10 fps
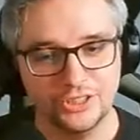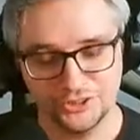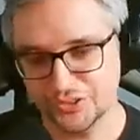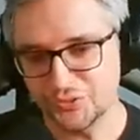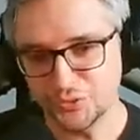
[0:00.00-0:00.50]

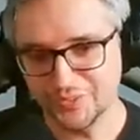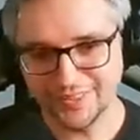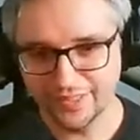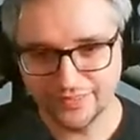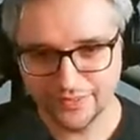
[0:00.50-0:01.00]
just for
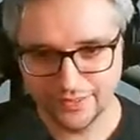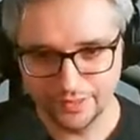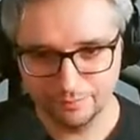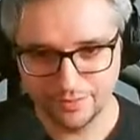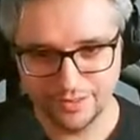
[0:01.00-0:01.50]
skins,
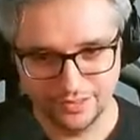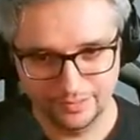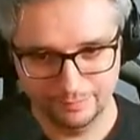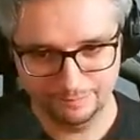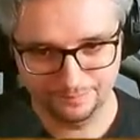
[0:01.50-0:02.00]
T.
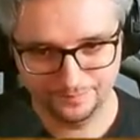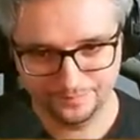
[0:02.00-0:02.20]
Um,